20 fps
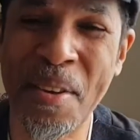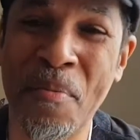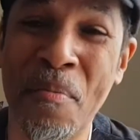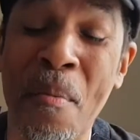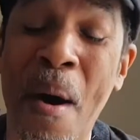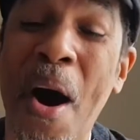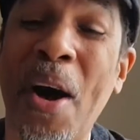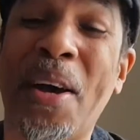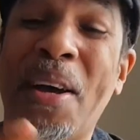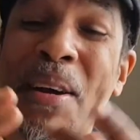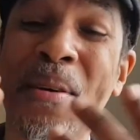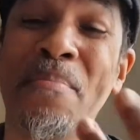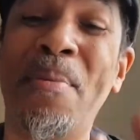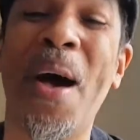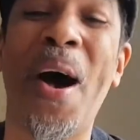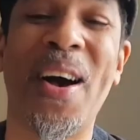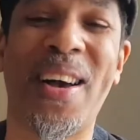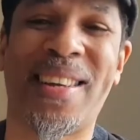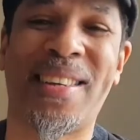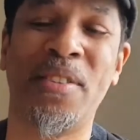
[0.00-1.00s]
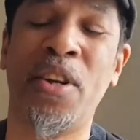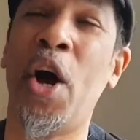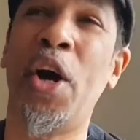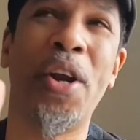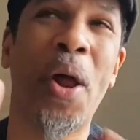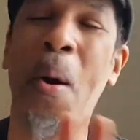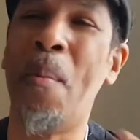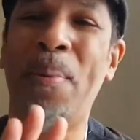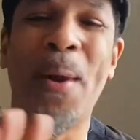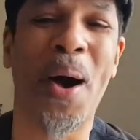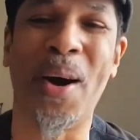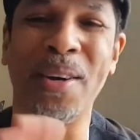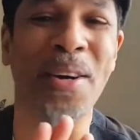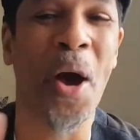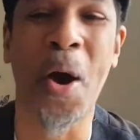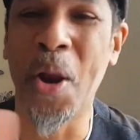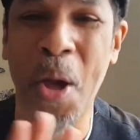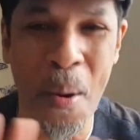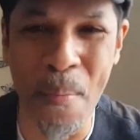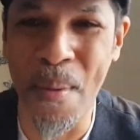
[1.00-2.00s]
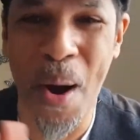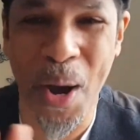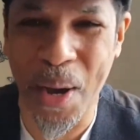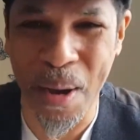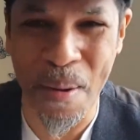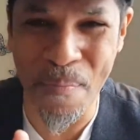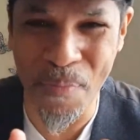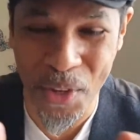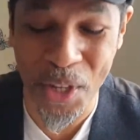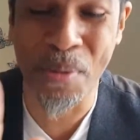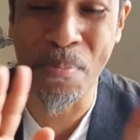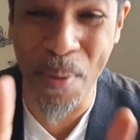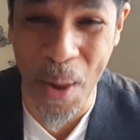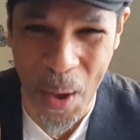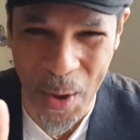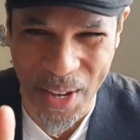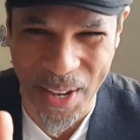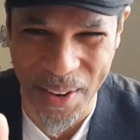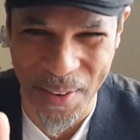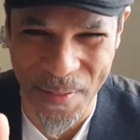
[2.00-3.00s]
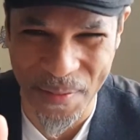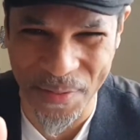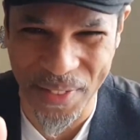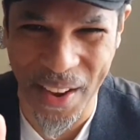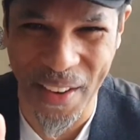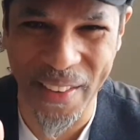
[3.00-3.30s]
Mock and block. No, not block. No, not mock them. Just block them.